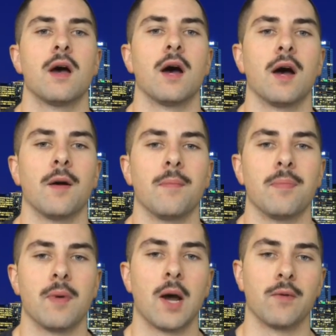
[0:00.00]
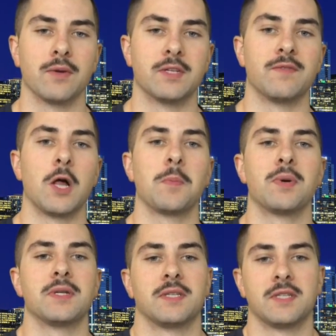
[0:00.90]
um, however,
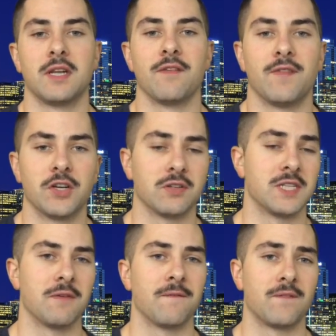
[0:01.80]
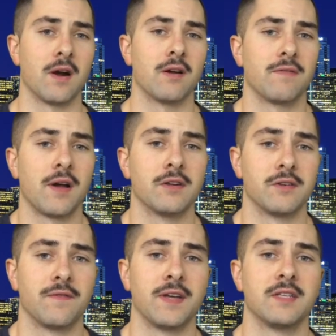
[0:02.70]
developers, city officials, and even firefighters
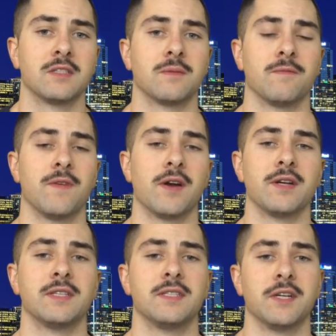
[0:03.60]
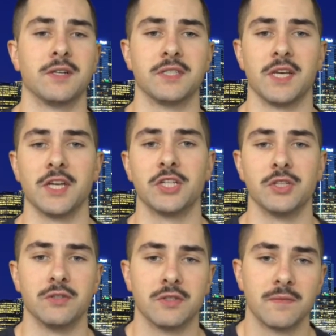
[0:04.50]
are facing some very serious
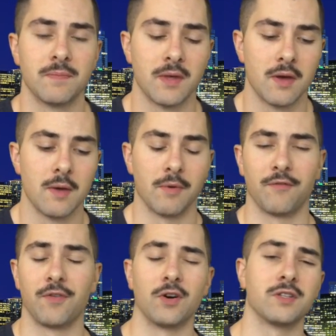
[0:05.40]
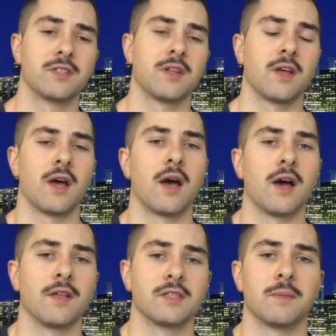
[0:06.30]
issues. But first,
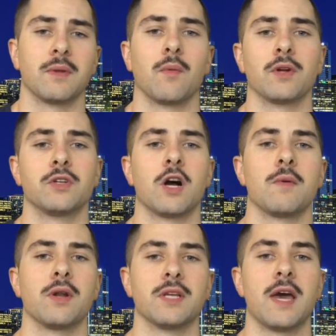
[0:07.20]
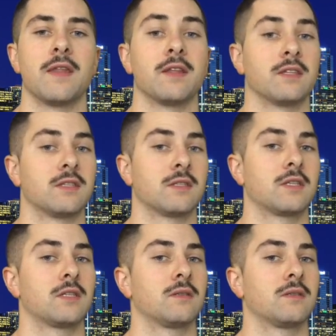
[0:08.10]
uh, something I want to talk about, and it's